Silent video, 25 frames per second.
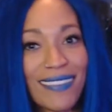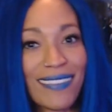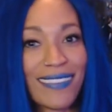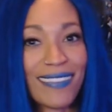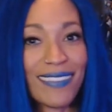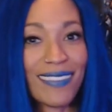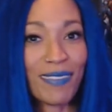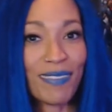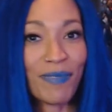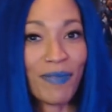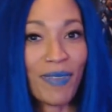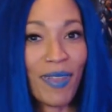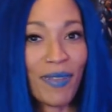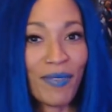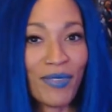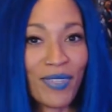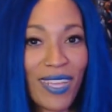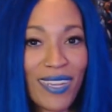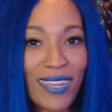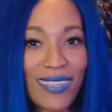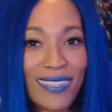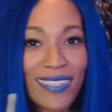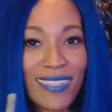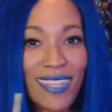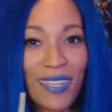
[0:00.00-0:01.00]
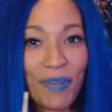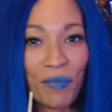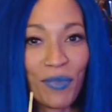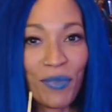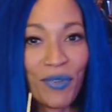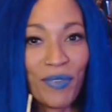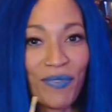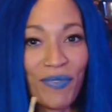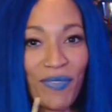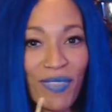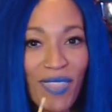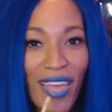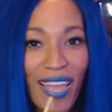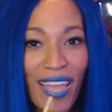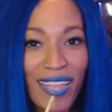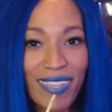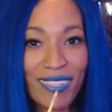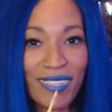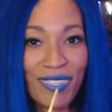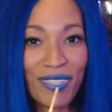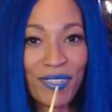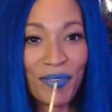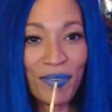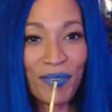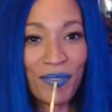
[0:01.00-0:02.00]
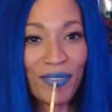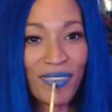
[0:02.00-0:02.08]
Sometimes you gotta set a mood for that too.